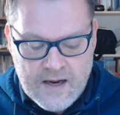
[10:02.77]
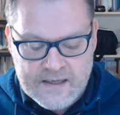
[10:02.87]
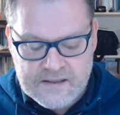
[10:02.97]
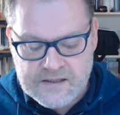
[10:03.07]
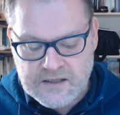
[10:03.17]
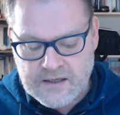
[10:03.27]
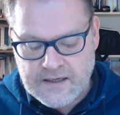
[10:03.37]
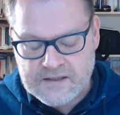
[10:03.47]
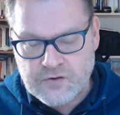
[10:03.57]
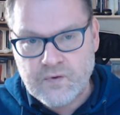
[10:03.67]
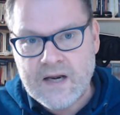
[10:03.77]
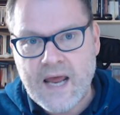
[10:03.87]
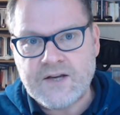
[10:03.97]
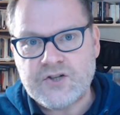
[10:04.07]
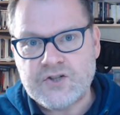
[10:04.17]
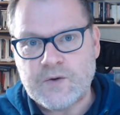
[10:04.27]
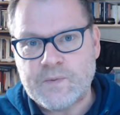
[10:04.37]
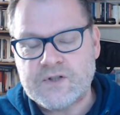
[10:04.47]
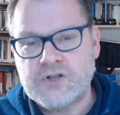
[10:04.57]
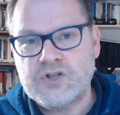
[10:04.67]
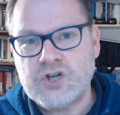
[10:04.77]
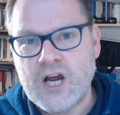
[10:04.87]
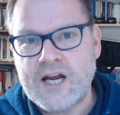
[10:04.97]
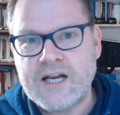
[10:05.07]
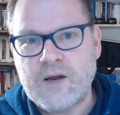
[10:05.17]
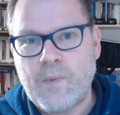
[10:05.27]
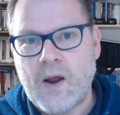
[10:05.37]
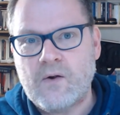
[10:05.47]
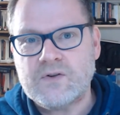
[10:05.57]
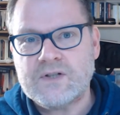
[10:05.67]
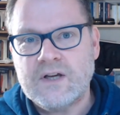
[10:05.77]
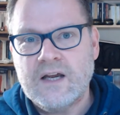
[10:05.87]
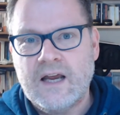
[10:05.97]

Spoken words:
it's a relationship, it's a journey about